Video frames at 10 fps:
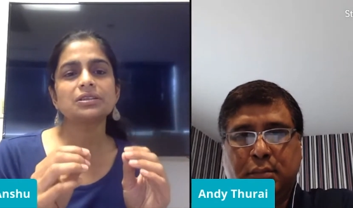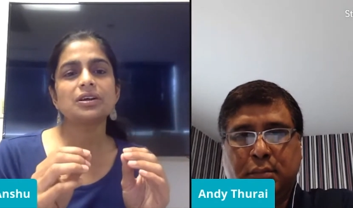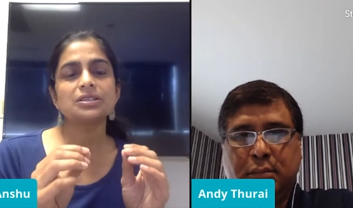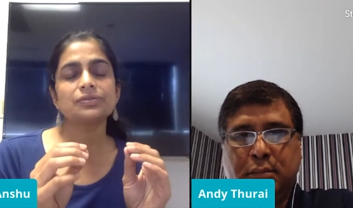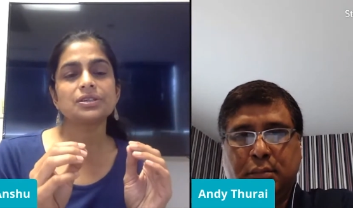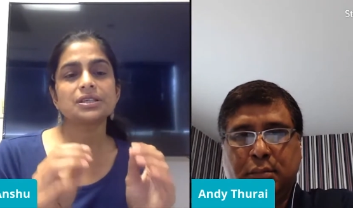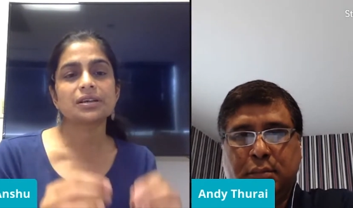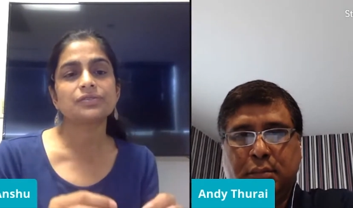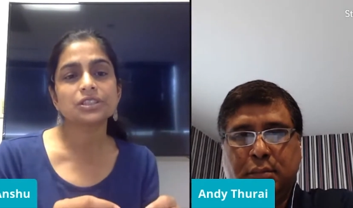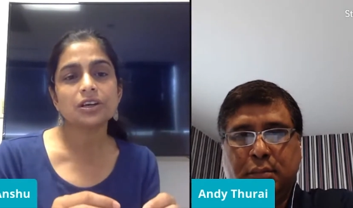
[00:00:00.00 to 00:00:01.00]
Speaker 1: technology for the
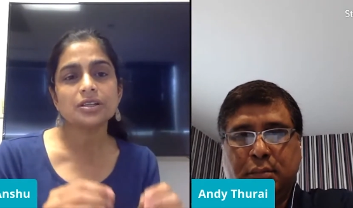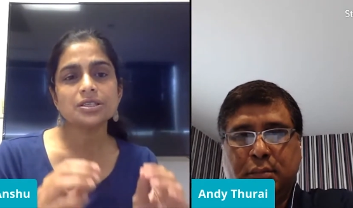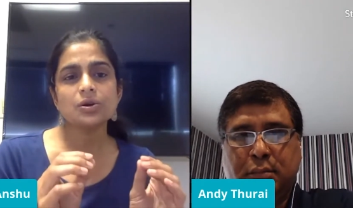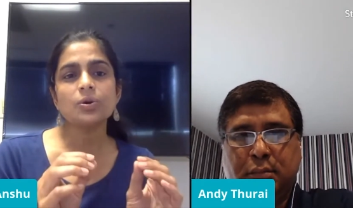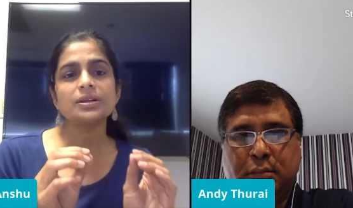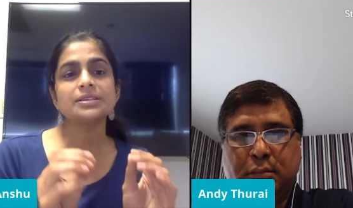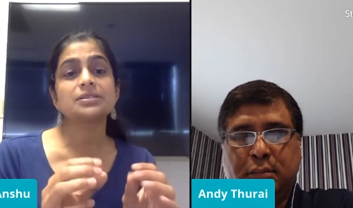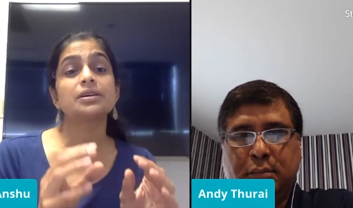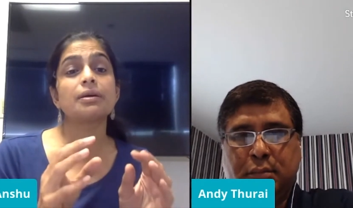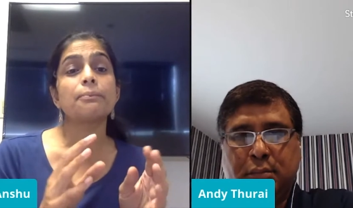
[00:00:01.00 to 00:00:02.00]
sake of technology or
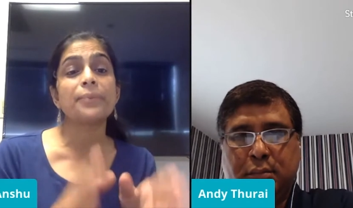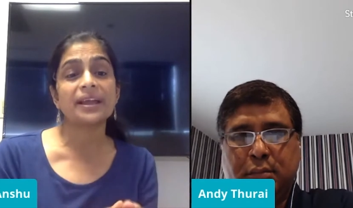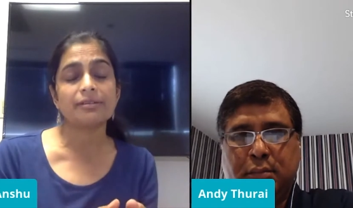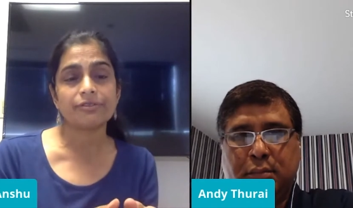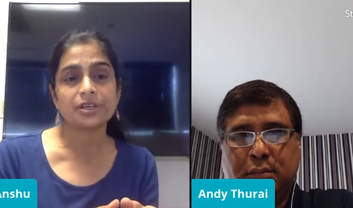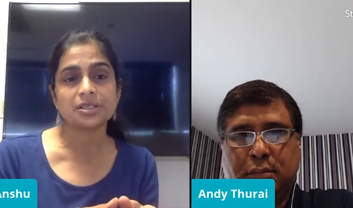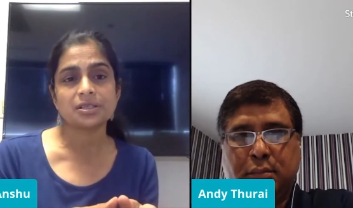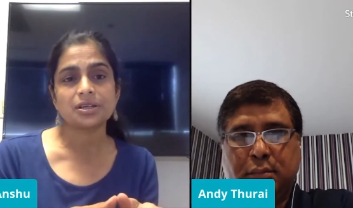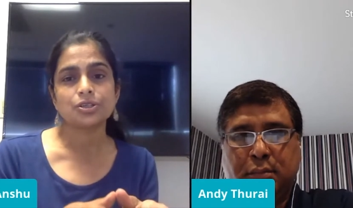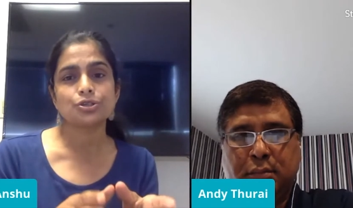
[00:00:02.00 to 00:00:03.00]
is there a
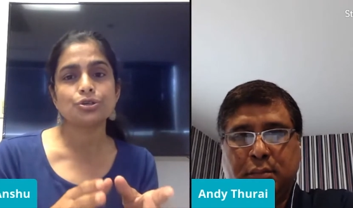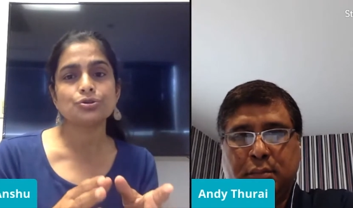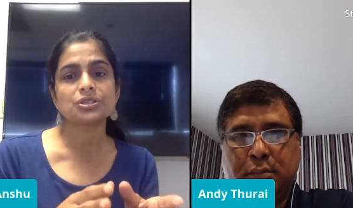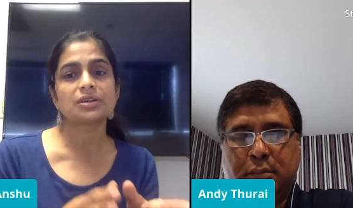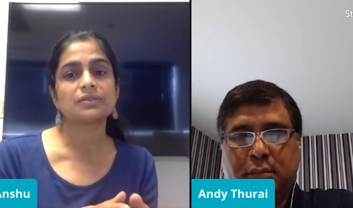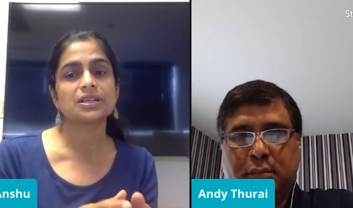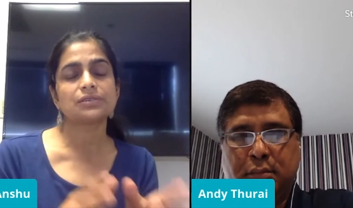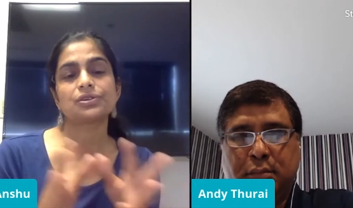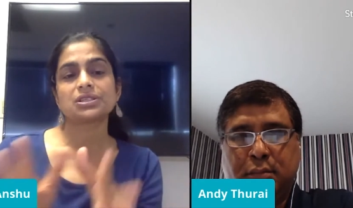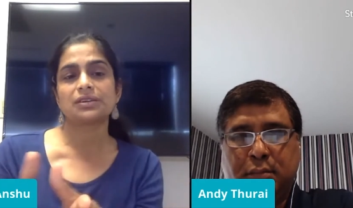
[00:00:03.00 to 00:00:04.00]
benefit to use
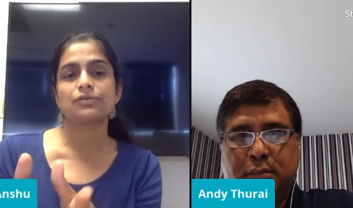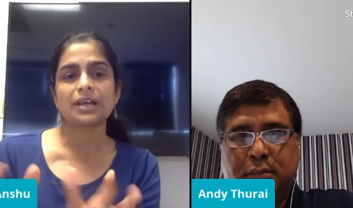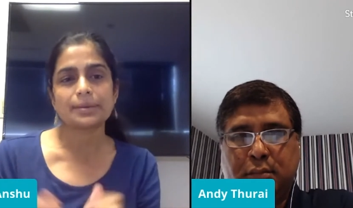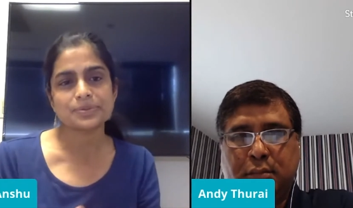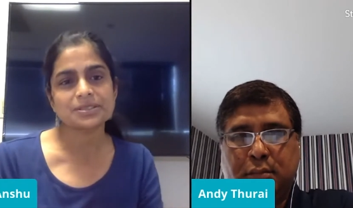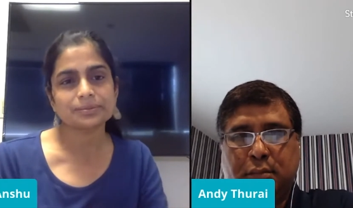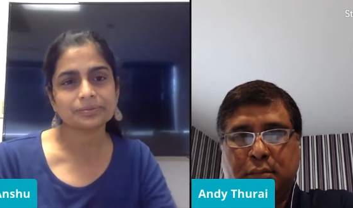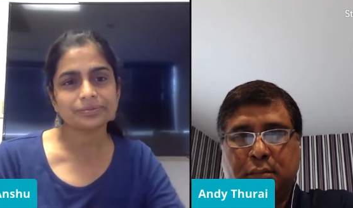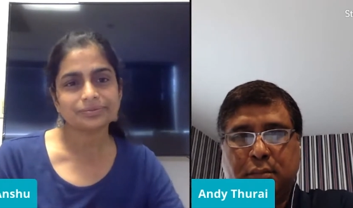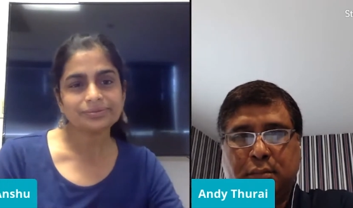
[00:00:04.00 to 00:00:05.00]
serverless for stateful apps
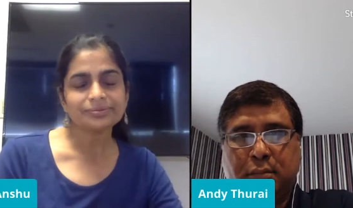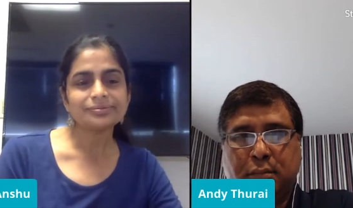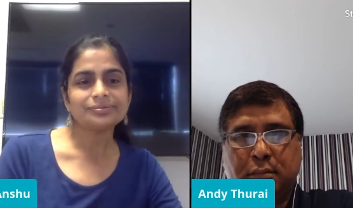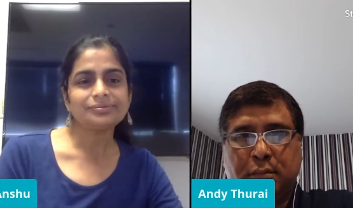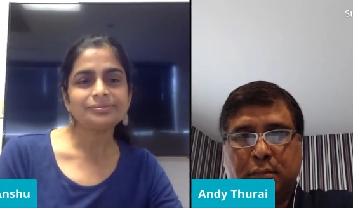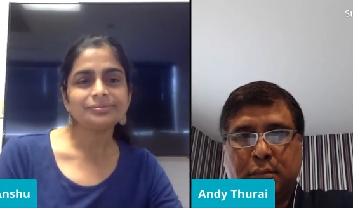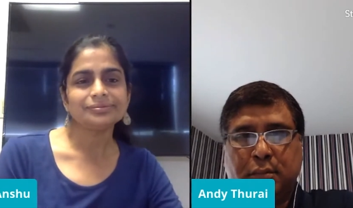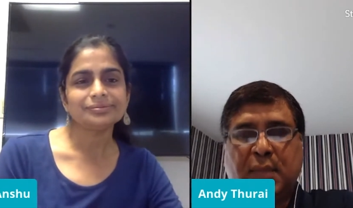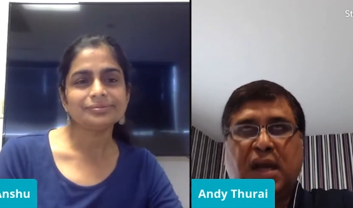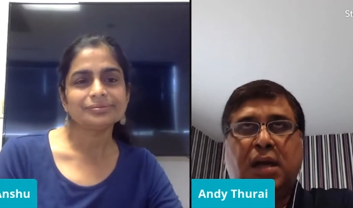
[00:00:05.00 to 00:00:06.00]

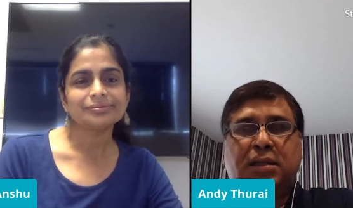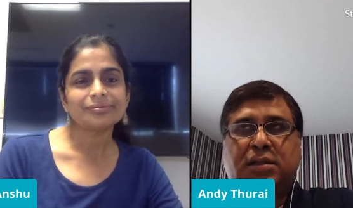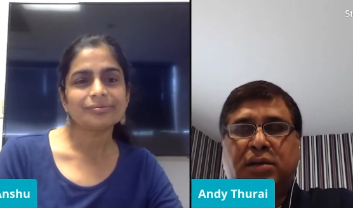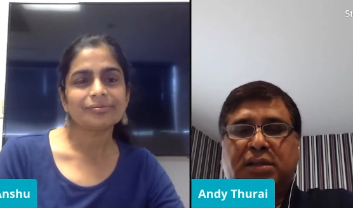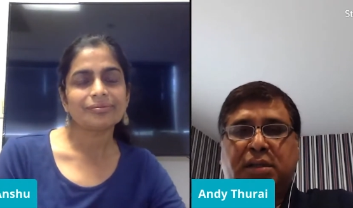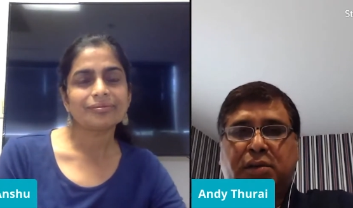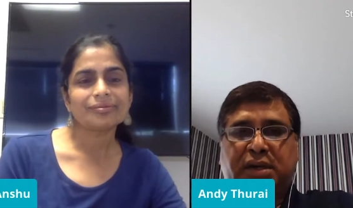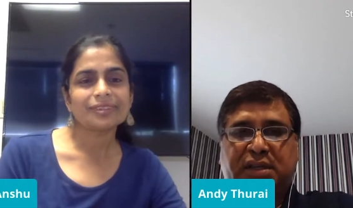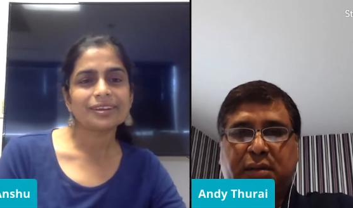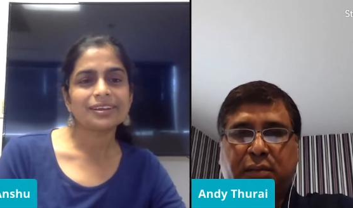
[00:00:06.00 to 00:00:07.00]
Speaker 2: uh, so is the
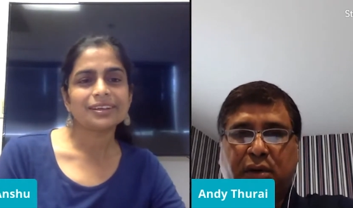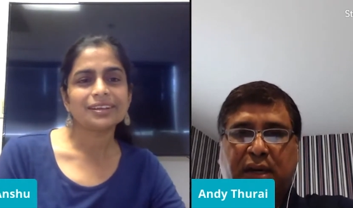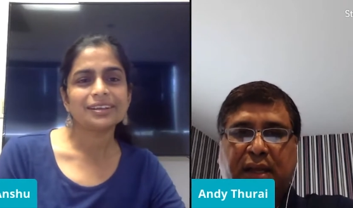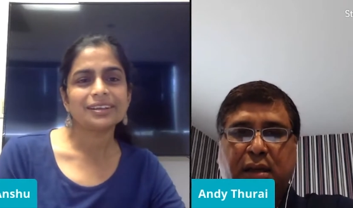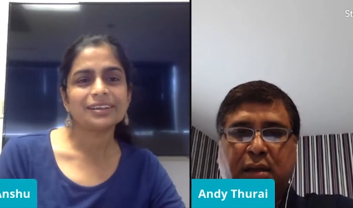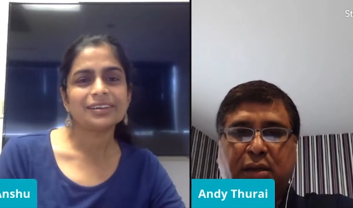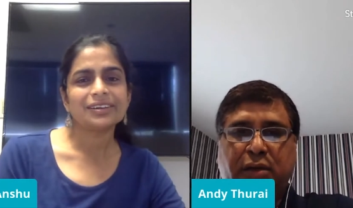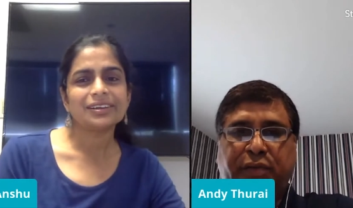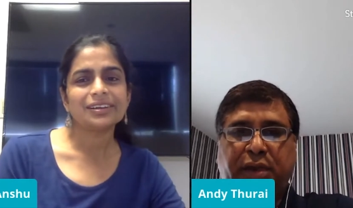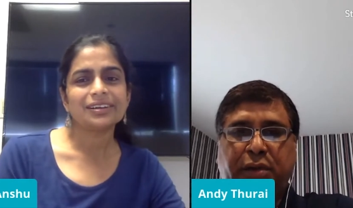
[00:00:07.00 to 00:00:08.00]
question more like
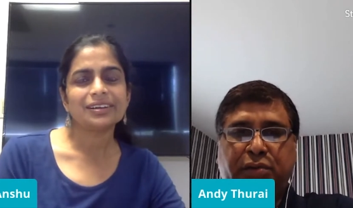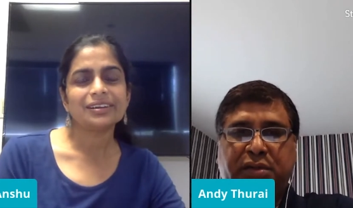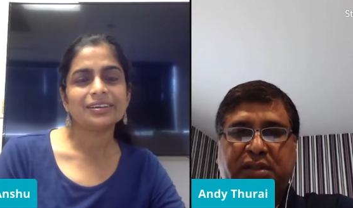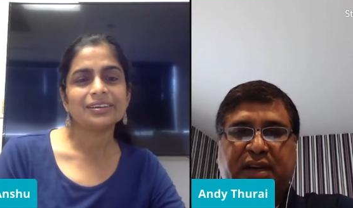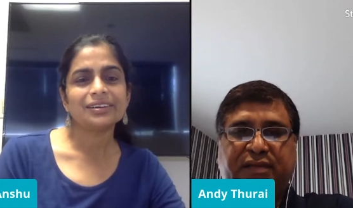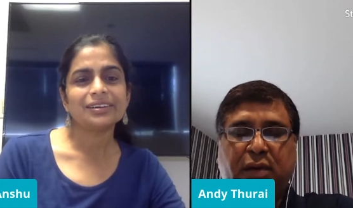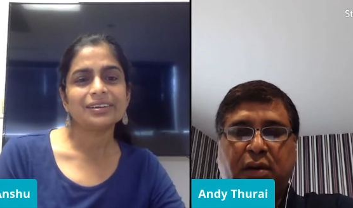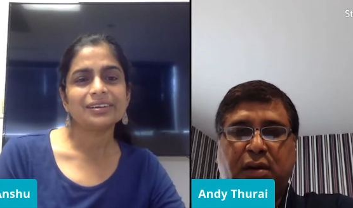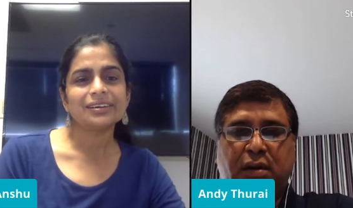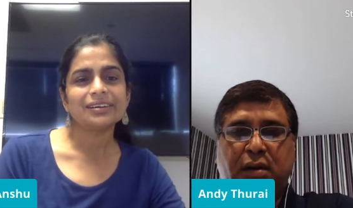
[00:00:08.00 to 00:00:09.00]
do we use
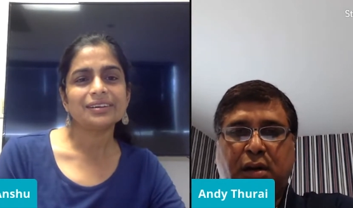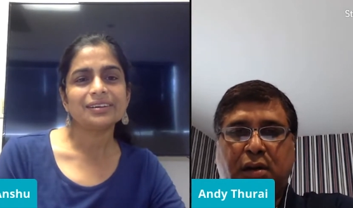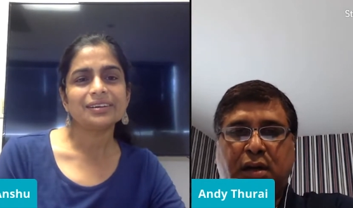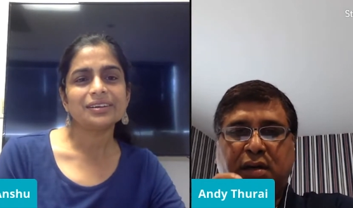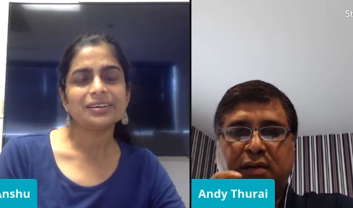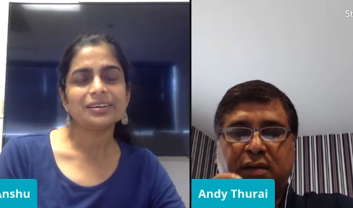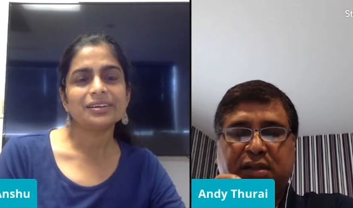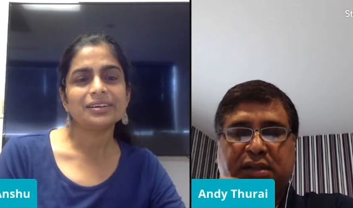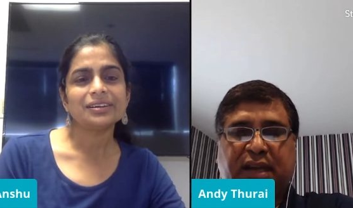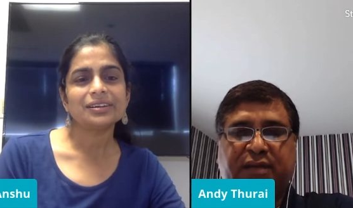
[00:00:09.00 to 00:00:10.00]
stateful or or
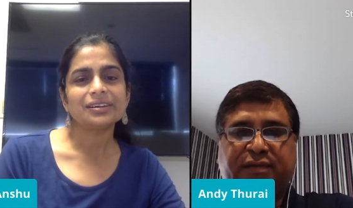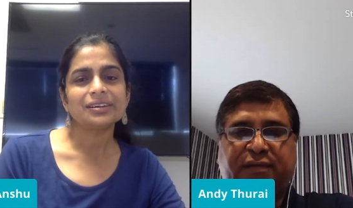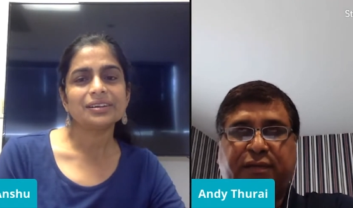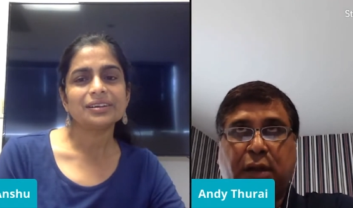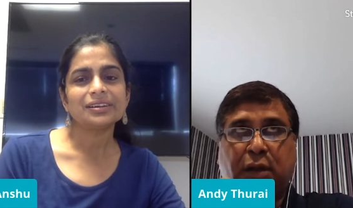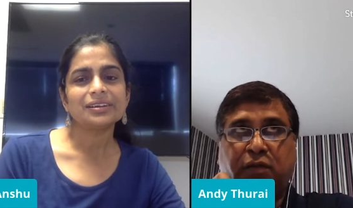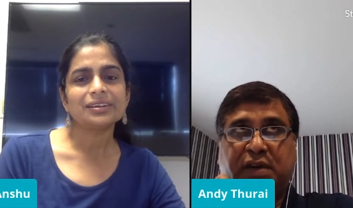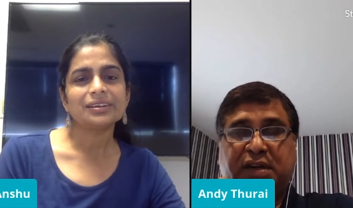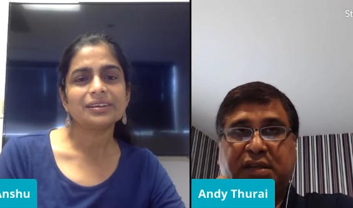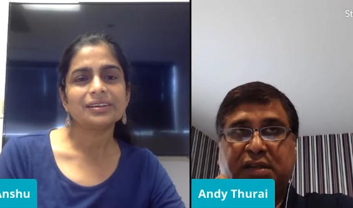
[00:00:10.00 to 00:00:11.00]
stateful
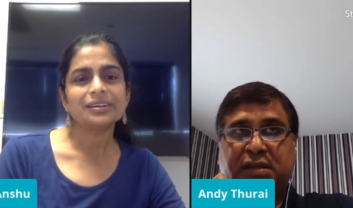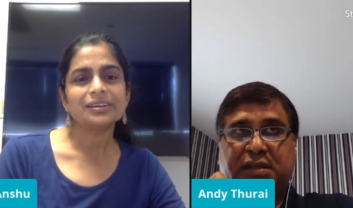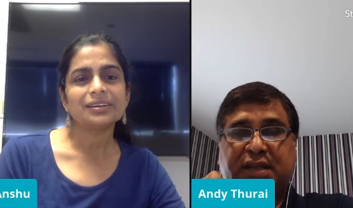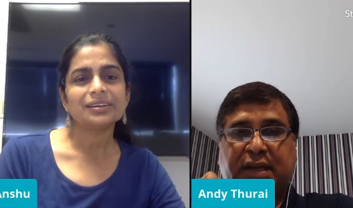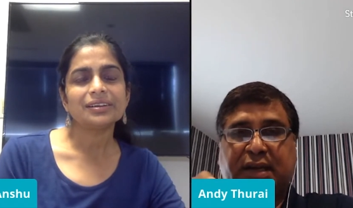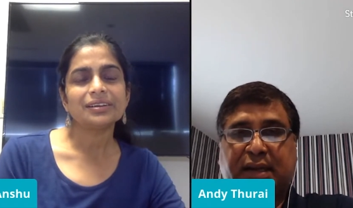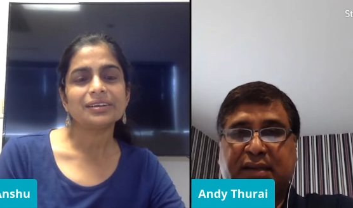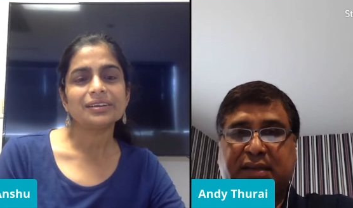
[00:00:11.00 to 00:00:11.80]
versus stateless